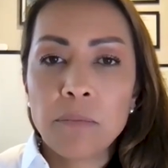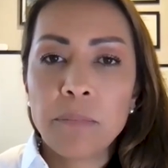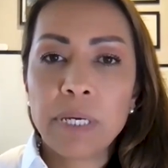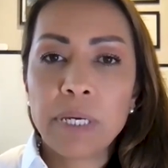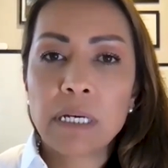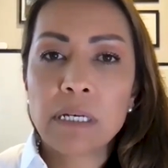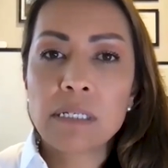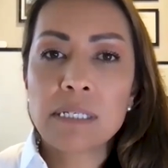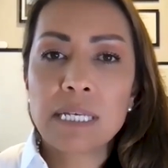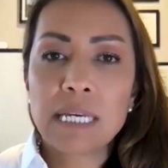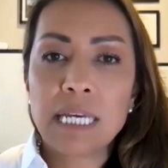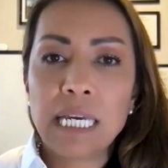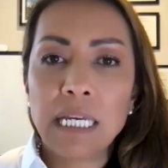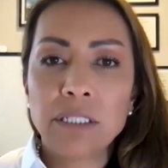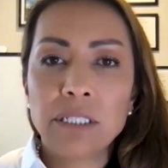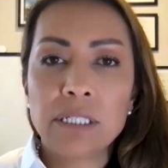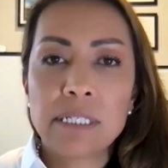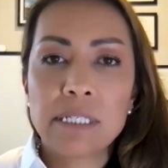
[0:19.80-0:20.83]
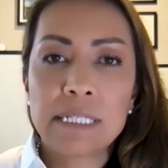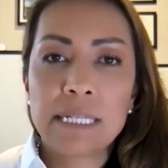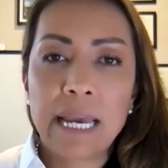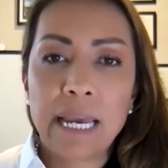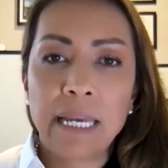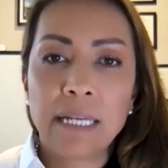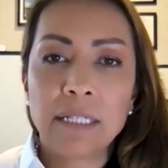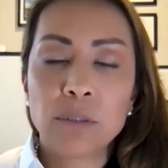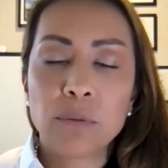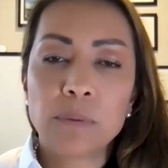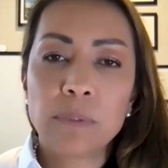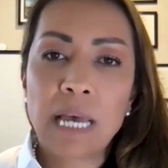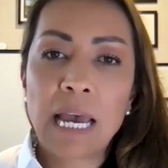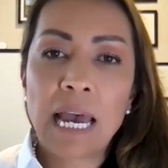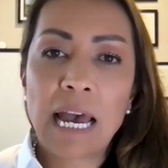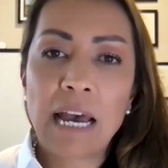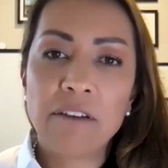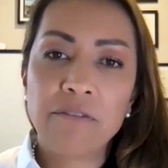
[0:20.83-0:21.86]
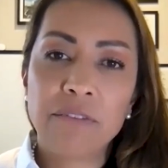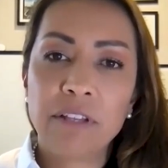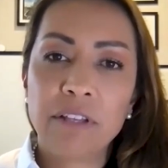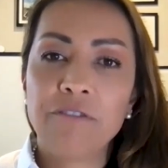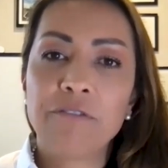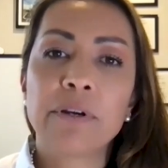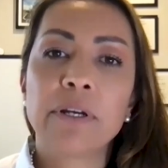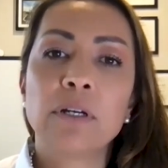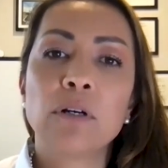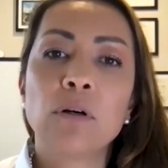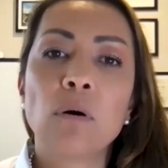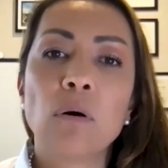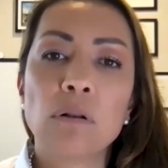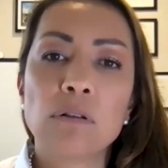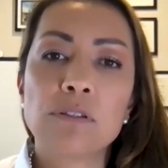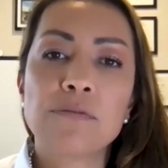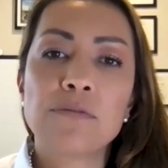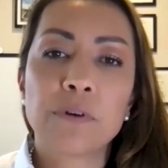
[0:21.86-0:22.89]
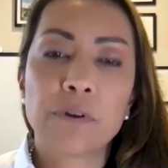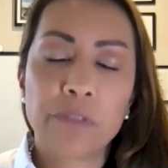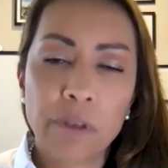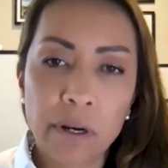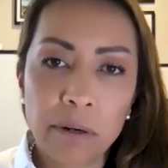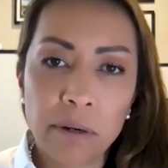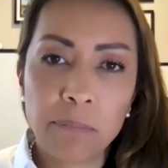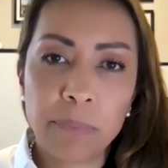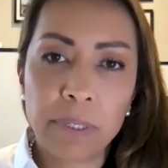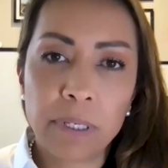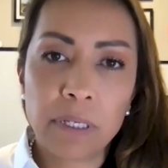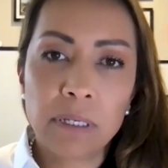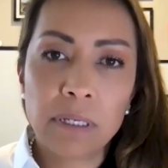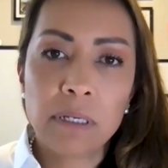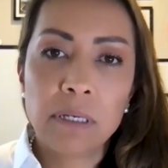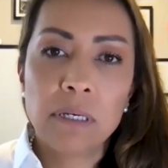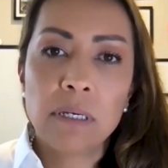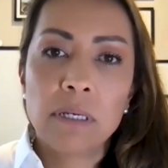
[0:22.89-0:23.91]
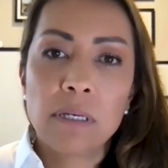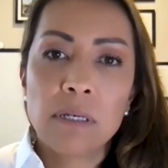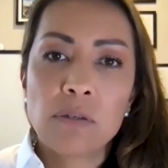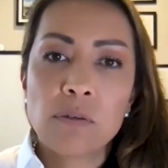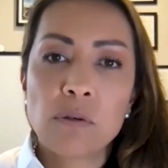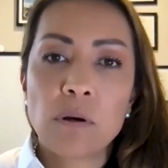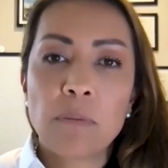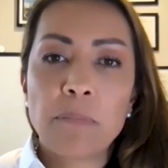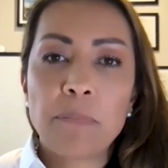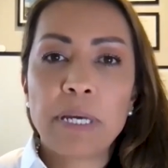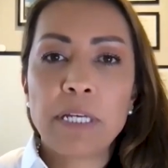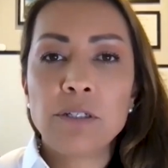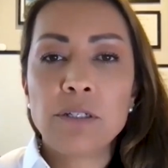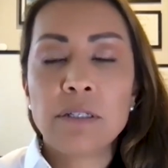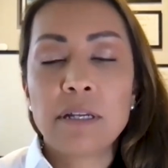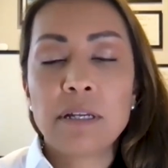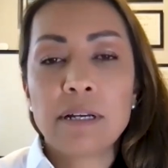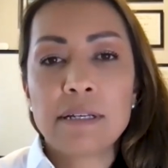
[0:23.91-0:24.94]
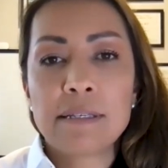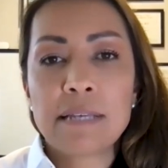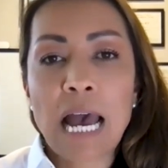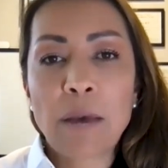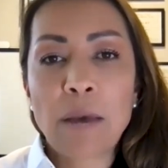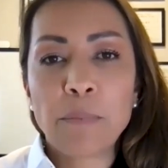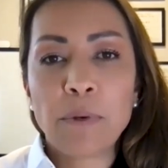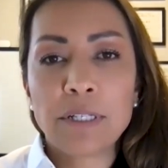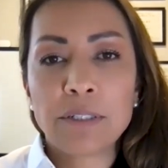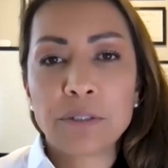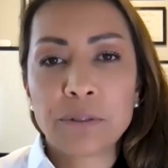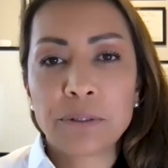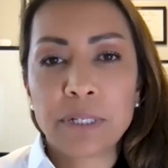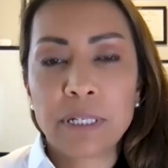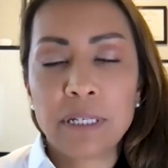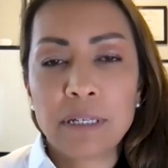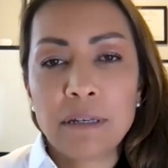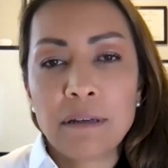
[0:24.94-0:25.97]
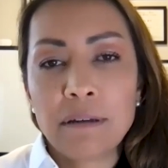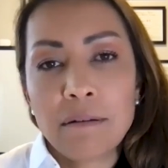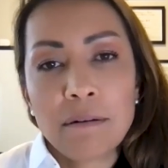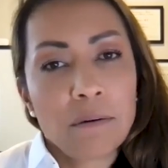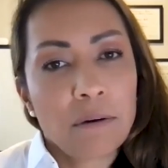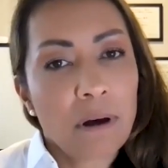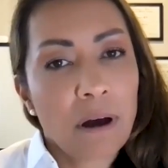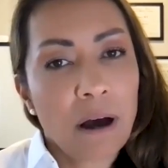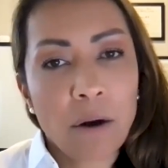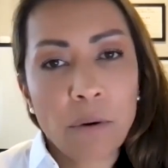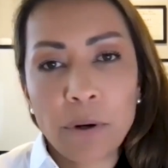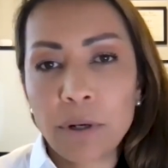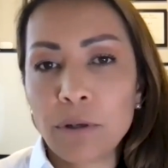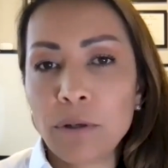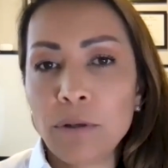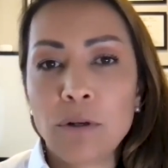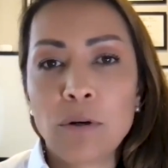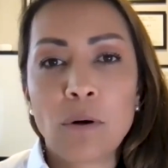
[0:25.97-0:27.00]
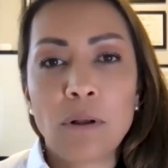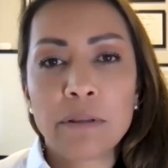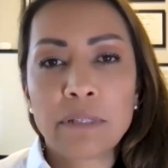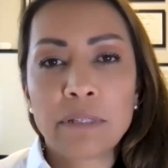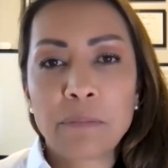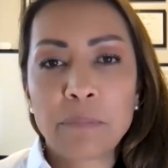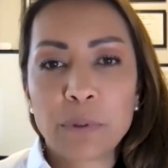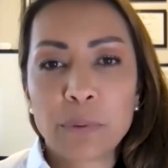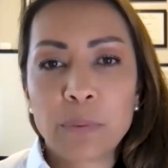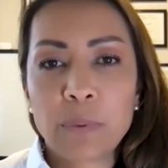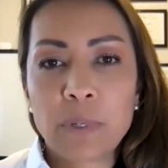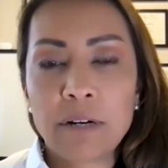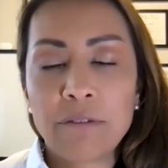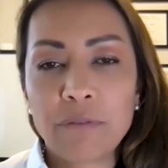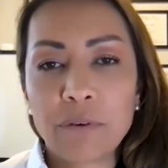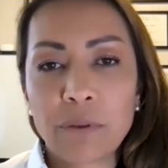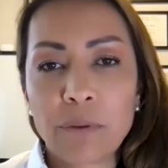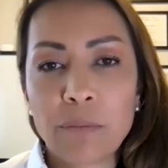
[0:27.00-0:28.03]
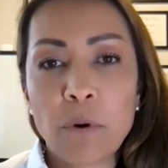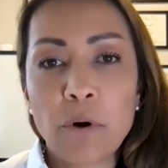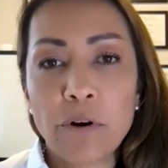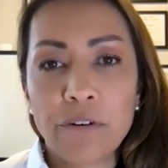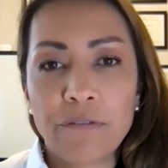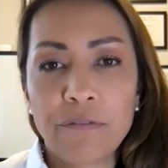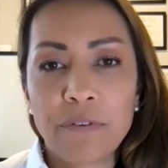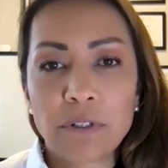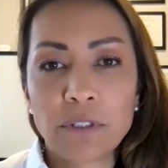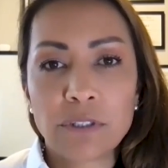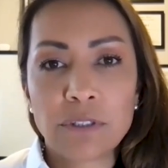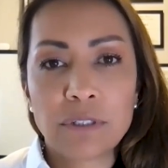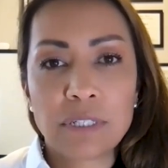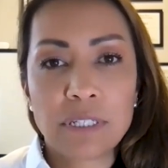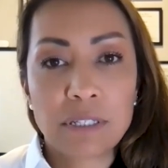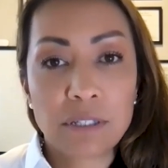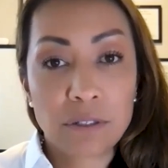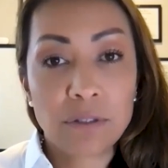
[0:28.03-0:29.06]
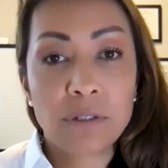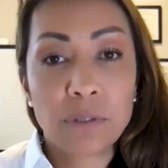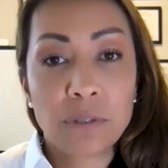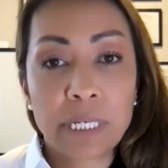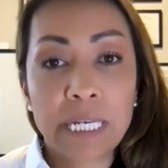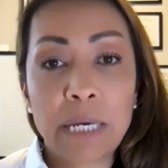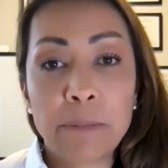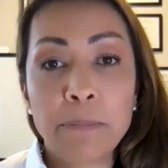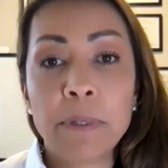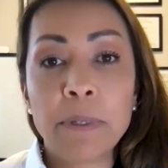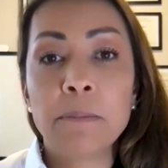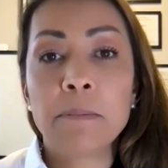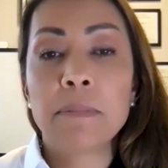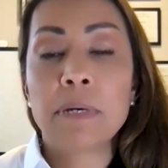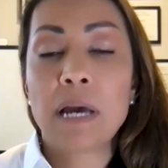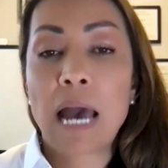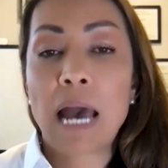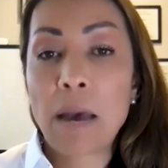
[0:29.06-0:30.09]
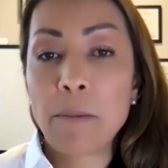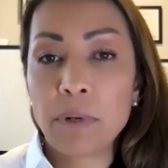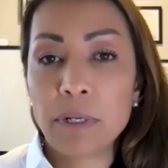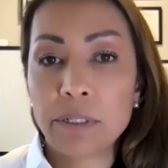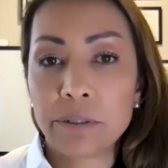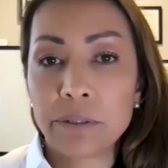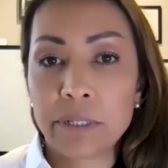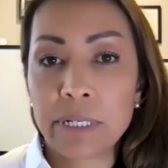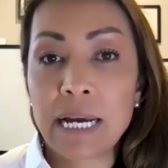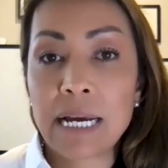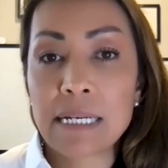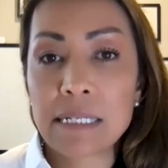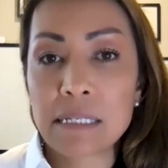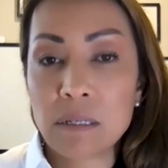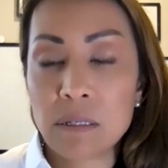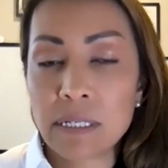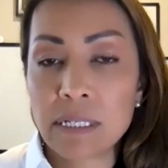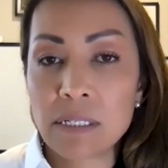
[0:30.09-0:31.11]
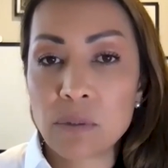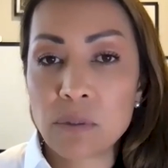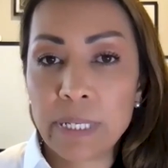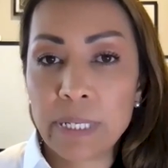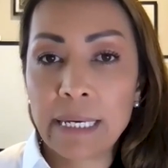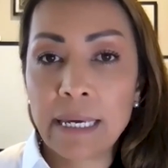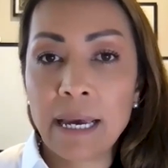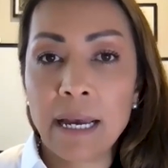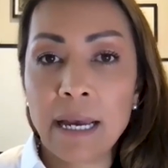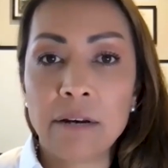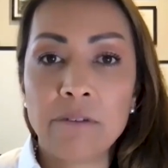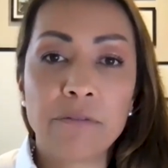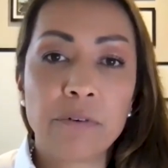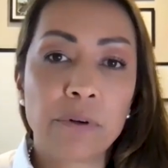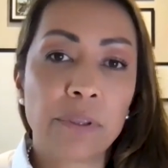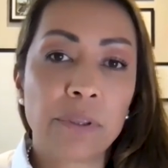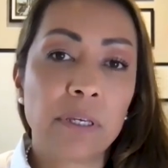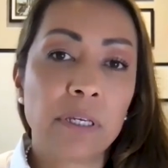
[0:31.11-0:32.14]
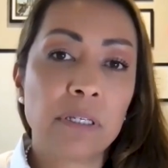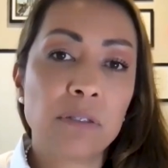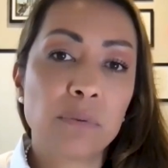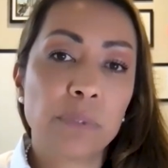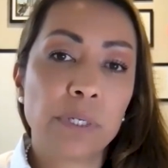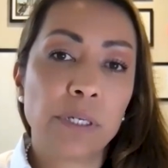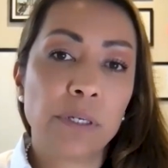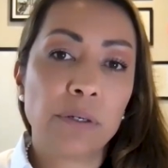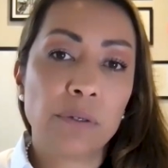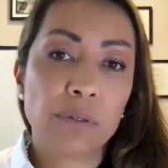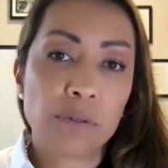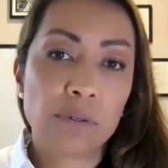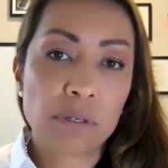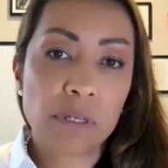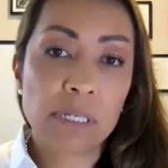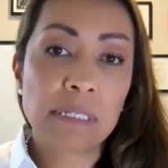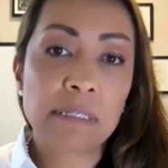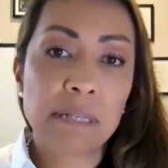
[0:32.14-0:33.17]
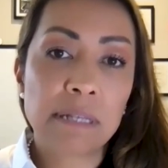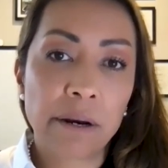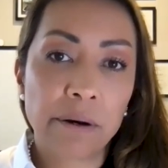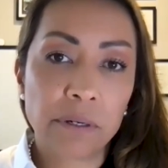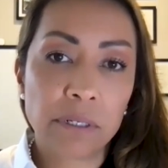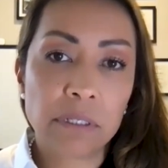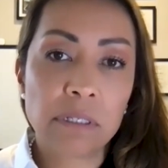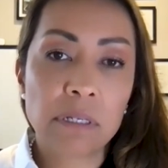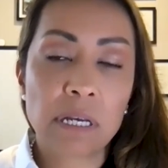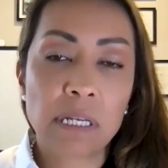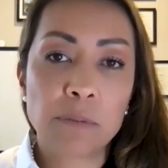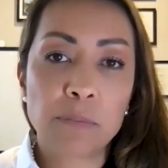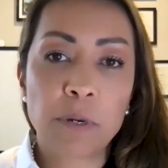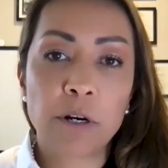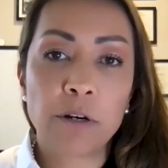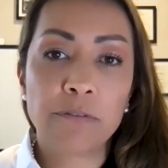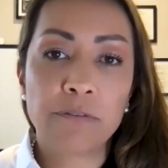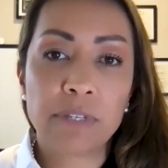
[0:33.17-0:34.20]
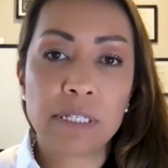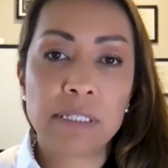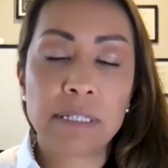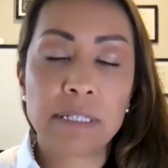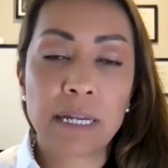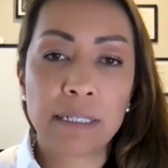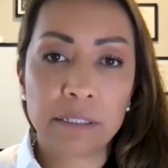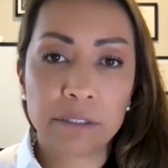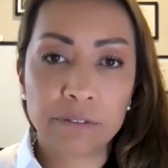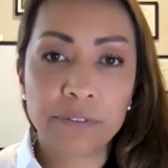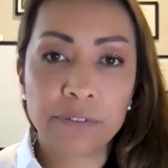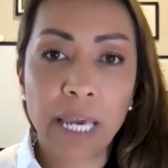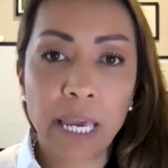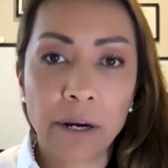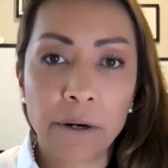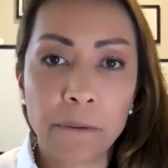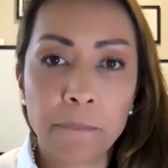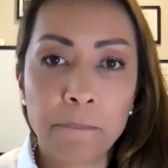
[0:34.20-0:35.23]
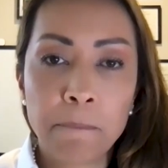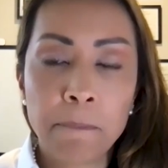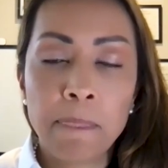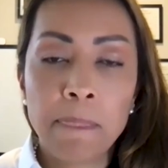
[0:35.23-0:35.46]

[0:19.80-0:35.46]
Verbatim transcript: Because each stage will have different goals for therapy. So a patient that is ambulatory, our goal number one for the motor function is to keep him ambulatory as long as we can. For this, we use steroids as part of the standard of care.